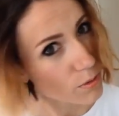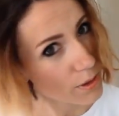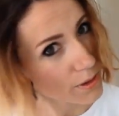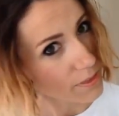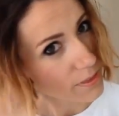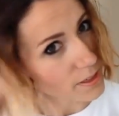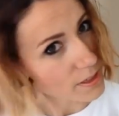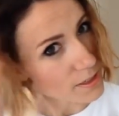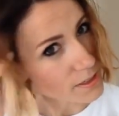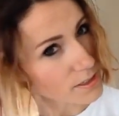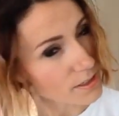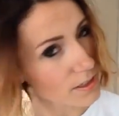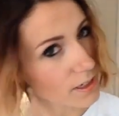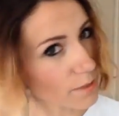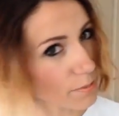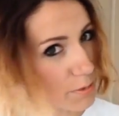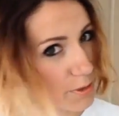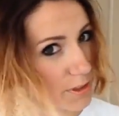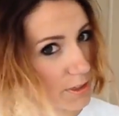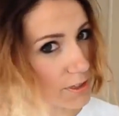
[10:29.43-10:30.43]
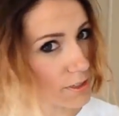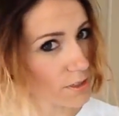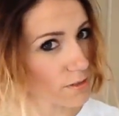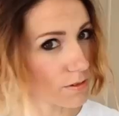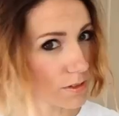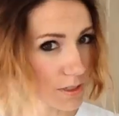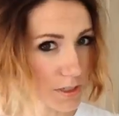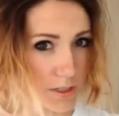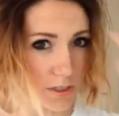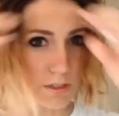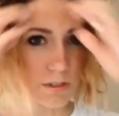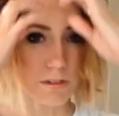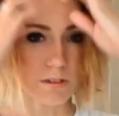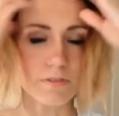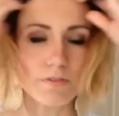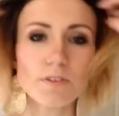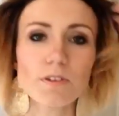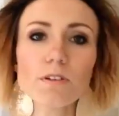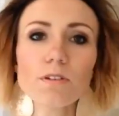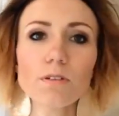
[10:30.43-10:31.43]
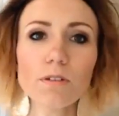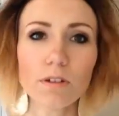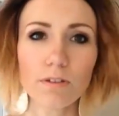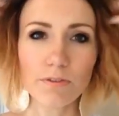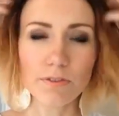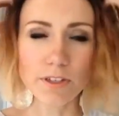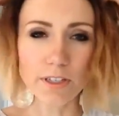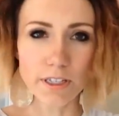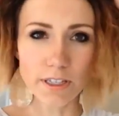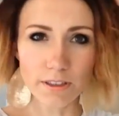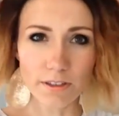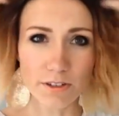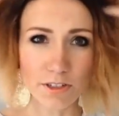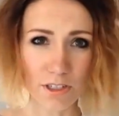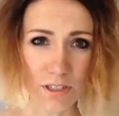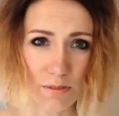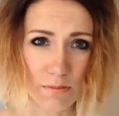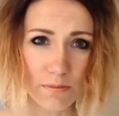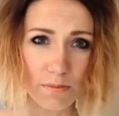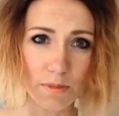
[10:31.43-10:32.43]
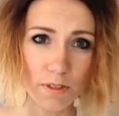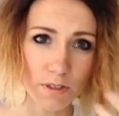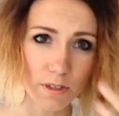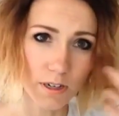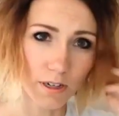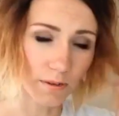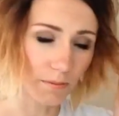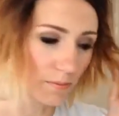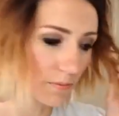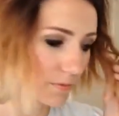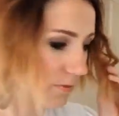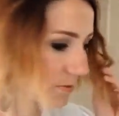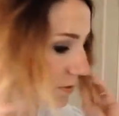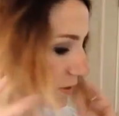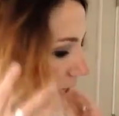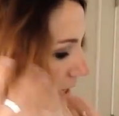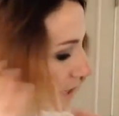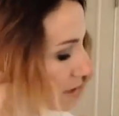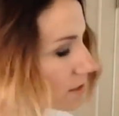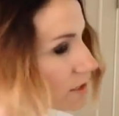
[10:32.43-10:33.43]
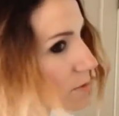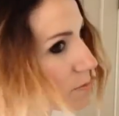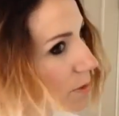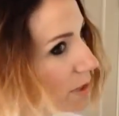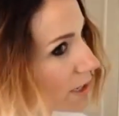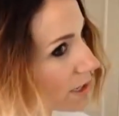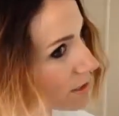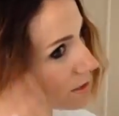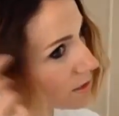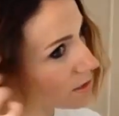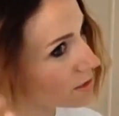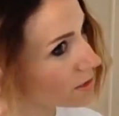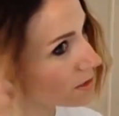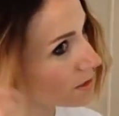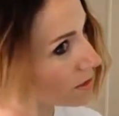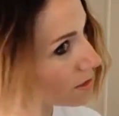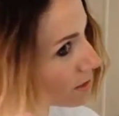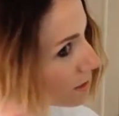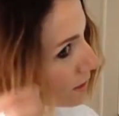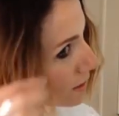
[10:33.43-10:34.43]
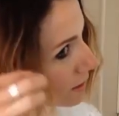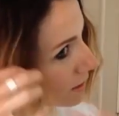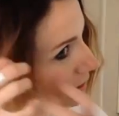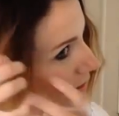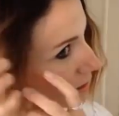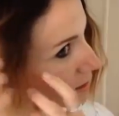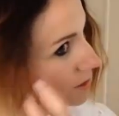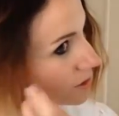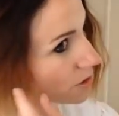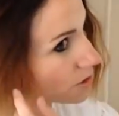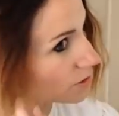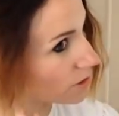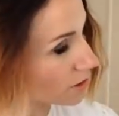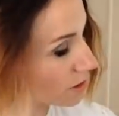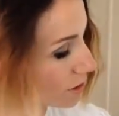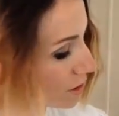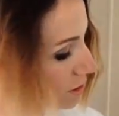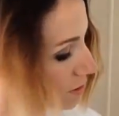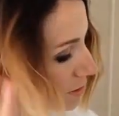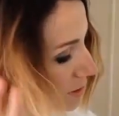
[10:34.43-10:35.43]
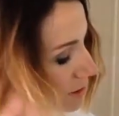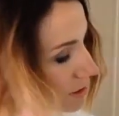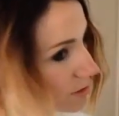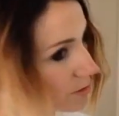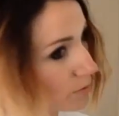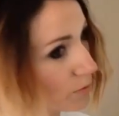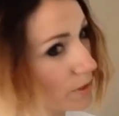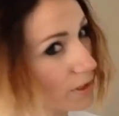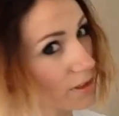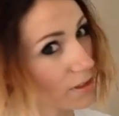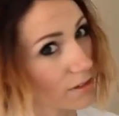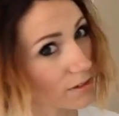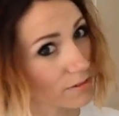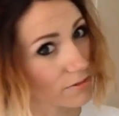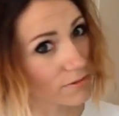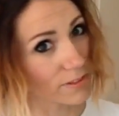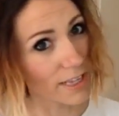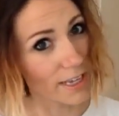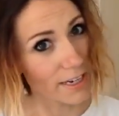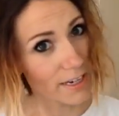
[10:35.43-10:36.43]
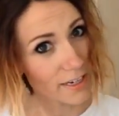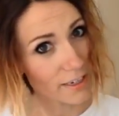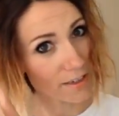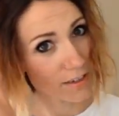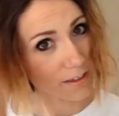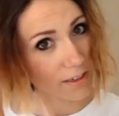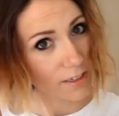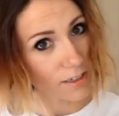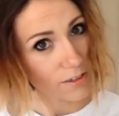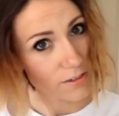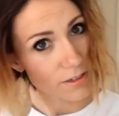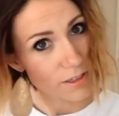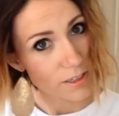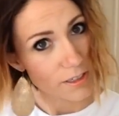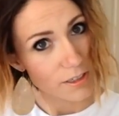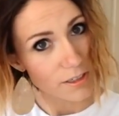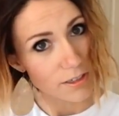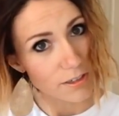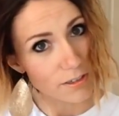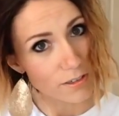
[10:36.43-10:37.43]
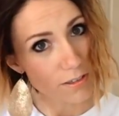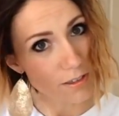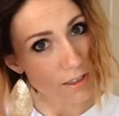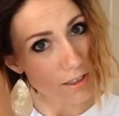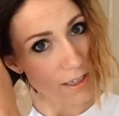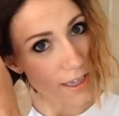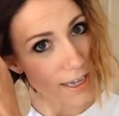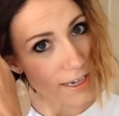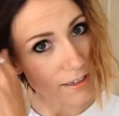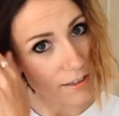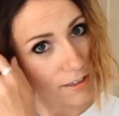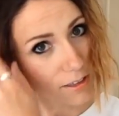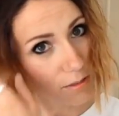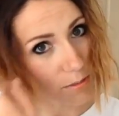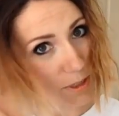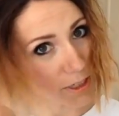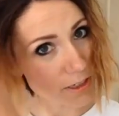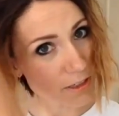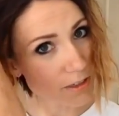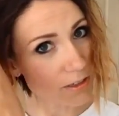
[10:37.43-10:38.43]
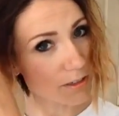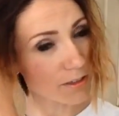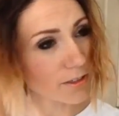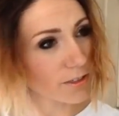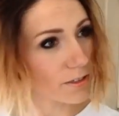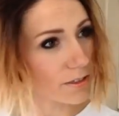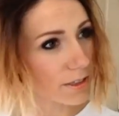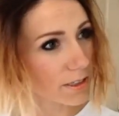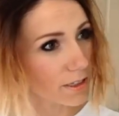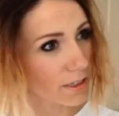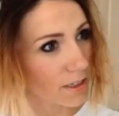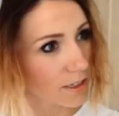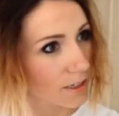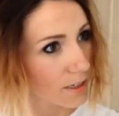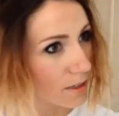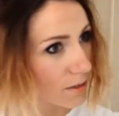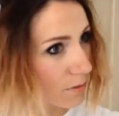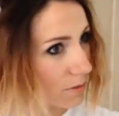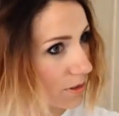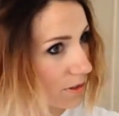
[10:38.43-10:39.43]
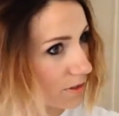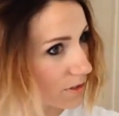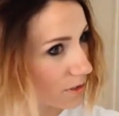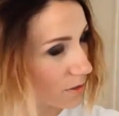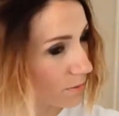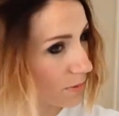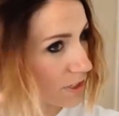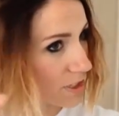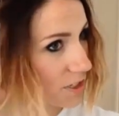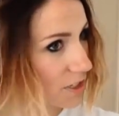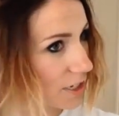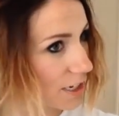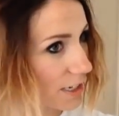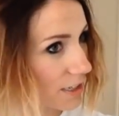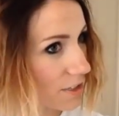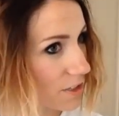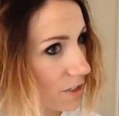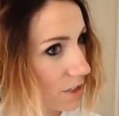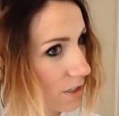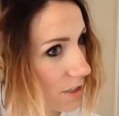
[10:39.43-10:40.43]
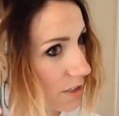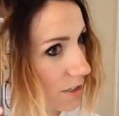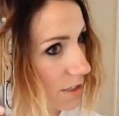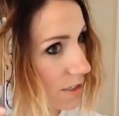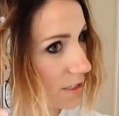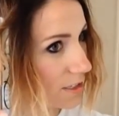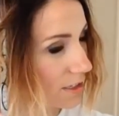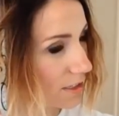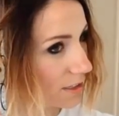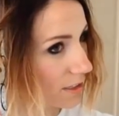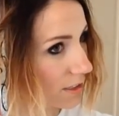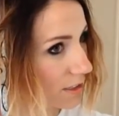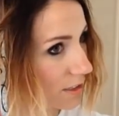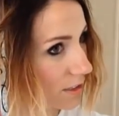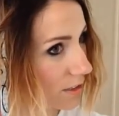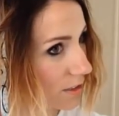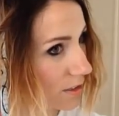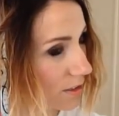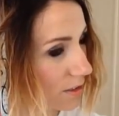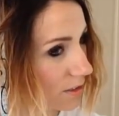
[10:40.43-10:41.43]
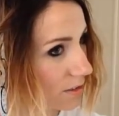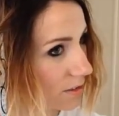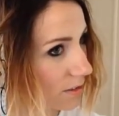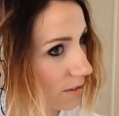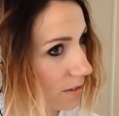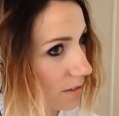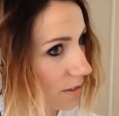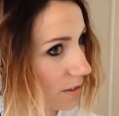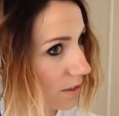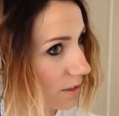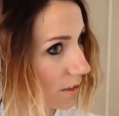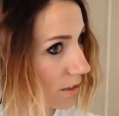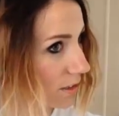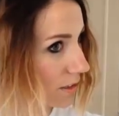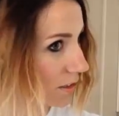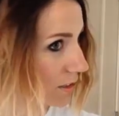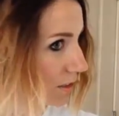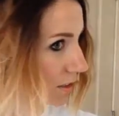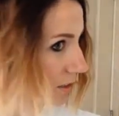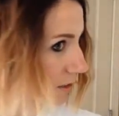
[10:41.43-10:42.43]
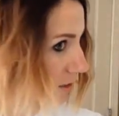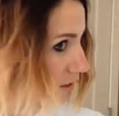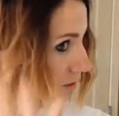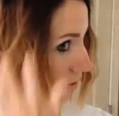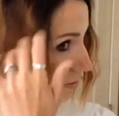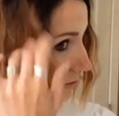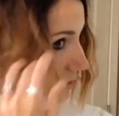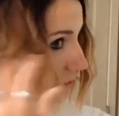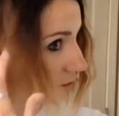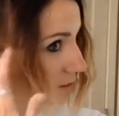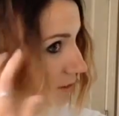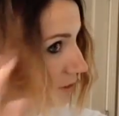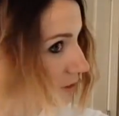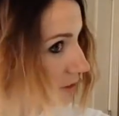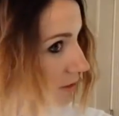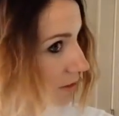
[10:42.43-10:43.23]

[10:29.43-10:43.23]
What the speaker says: a couple things you can do if you feel like there's some flat spots is you can go in with your flat iron and you can add a little bit of curl to it. With so much texture, it's not going to curl, well,